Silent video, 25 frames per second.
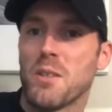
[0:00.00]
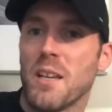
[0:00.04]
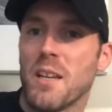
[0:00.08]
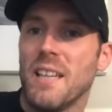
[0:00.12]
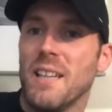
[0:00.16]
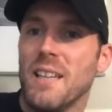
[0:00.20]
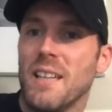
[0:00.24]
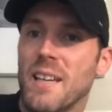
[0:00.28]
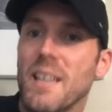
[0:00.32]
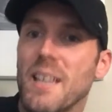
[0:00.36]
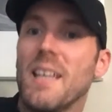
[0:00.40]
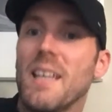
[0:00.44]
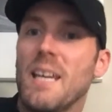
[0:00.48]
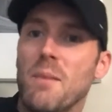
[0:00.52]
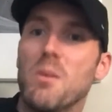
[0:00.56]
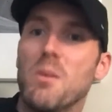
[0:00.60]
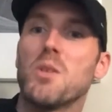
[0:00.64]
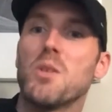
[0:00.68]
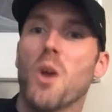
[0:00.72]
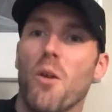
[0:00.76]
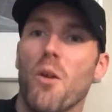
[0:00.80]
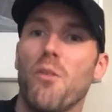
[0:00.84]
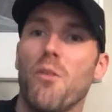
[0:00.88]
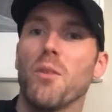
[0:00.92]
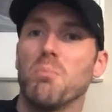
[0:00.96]
and he was
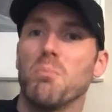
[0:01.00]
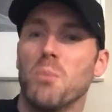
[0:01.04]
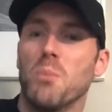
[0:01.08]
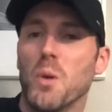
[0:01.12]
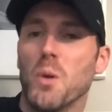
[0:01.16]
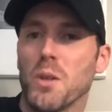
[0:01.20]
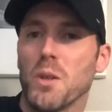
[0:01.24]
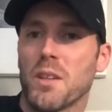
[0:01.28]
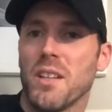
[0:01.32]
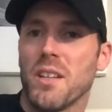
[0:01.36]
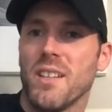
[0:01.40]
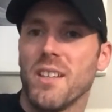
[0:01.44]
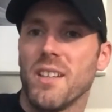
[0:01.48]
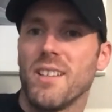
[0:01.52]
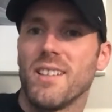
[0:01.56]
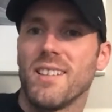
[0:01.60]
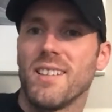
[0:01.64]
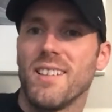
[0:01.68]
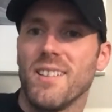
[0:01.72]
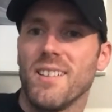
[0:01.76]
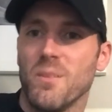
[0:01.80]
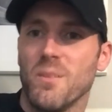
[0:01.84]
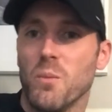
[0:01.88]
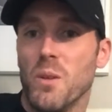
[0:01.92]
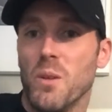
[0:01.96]
offered more than
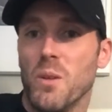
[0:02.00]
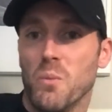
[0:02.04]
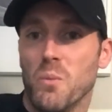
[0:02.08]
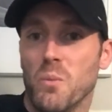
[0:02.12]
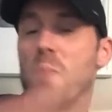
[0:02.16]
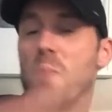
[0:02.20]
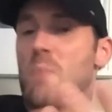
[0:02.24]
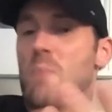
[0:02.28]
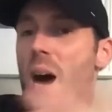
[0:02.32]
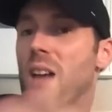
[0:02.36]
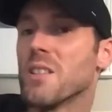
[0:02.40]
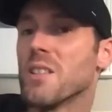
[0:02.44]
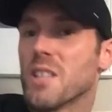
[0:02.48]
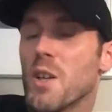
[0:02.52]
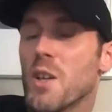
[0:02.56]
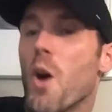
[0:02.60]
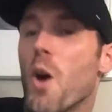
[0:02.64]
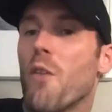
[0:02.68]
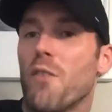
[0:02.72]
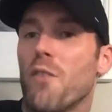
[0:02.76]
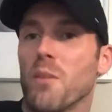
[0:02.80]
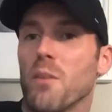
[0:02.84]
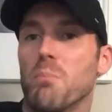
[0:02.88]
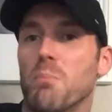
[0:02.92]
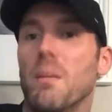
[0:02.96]
what Barnsley
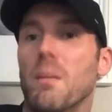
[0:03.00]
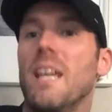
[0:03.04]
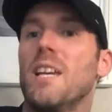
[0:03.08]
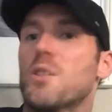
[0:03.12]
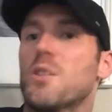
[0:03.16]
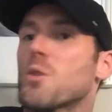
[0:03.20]
offered me.